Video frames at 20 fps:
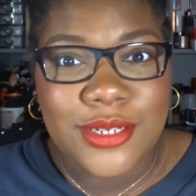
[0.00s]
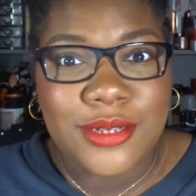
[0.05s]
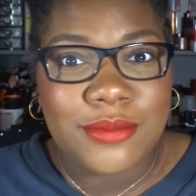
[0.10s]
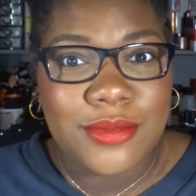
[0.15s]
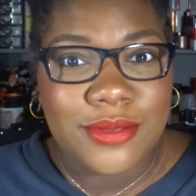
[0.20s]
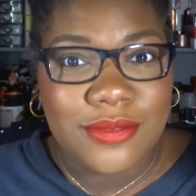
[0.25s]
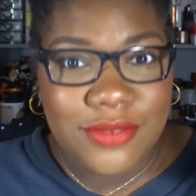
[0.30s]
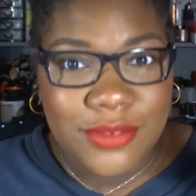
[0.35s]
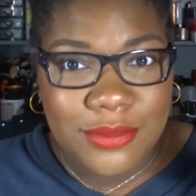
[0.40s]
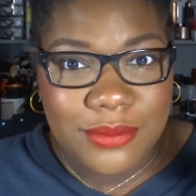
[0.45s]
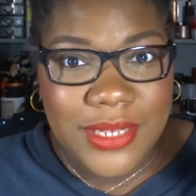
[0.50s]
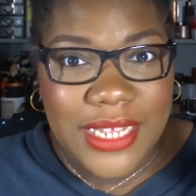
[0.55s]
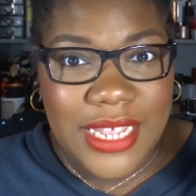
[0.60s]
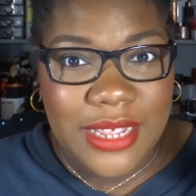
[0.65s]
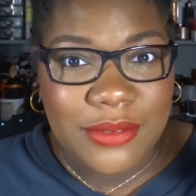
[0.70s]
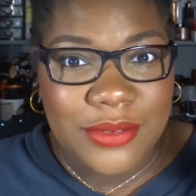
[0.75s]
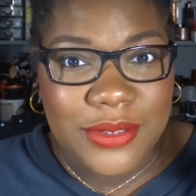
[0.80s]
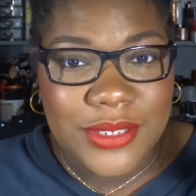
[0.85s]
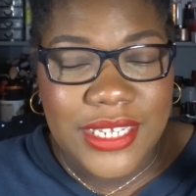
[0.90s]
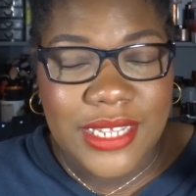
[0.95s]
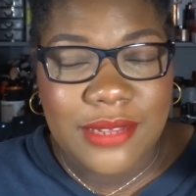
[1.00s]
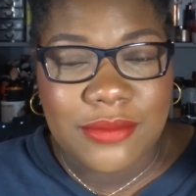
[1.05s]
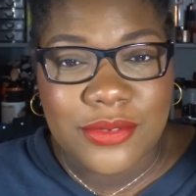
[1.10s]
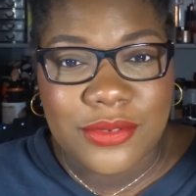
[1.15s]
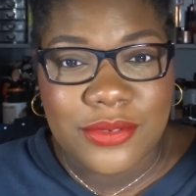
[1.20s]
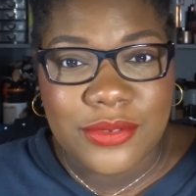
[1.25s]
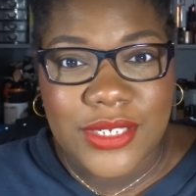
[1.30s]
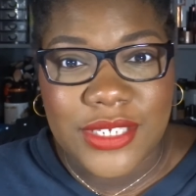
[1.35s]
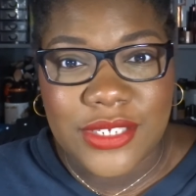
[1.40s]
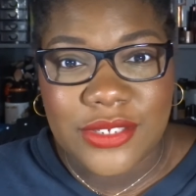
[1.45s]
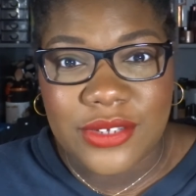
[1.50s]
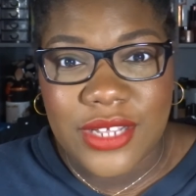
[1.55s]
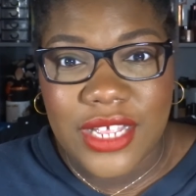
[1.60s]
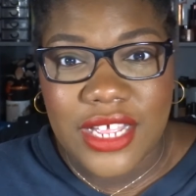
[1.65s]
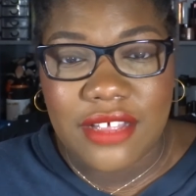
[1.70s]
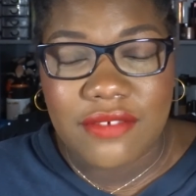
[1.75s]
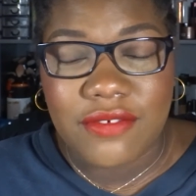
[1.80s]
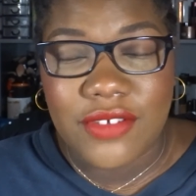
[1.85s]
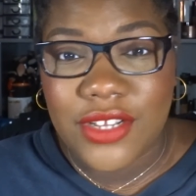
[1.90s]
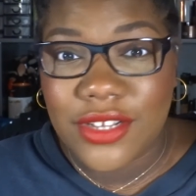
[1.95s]
But from now on, I'm going to
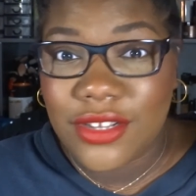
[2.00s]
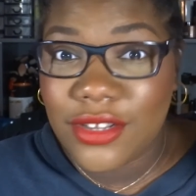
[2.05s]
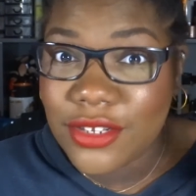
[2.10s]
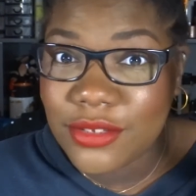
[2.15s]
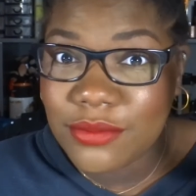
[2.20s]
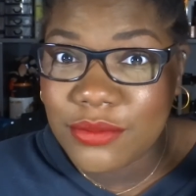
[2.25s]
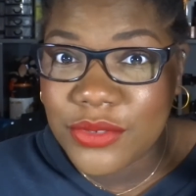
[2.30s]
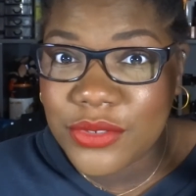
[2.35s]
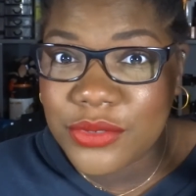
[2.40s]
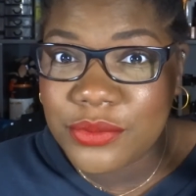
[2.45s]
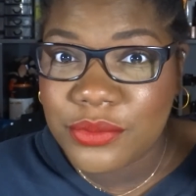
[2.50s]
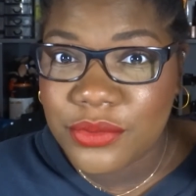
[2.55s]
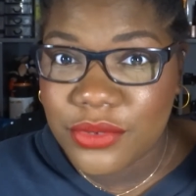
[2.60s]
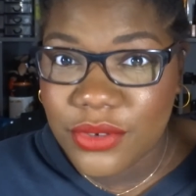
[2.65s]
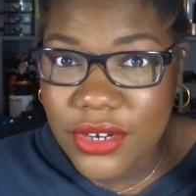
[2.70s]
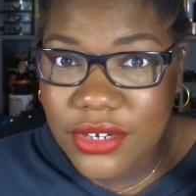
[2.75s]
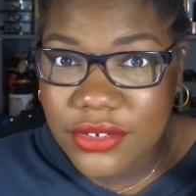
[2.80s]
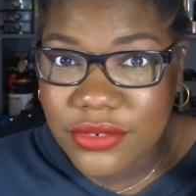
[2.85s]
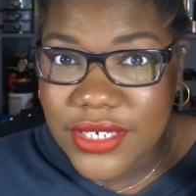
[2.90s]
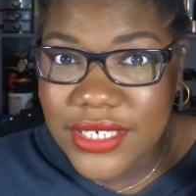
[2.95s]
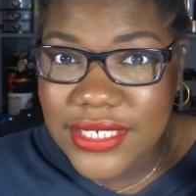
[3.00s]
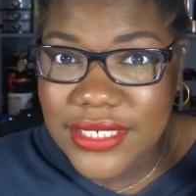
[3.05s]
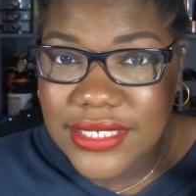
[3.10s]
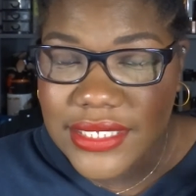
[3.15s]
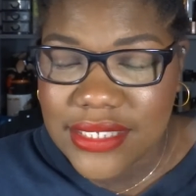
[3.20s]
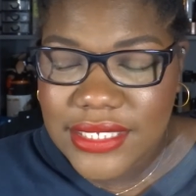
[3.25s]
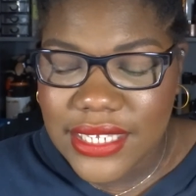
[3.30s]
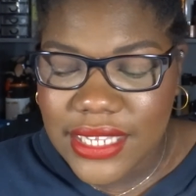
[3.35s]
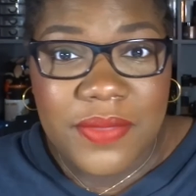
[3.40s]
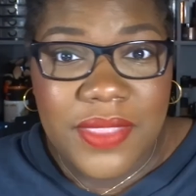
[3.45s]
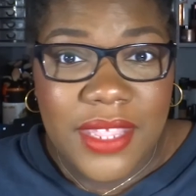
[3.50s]
have a lot more progress.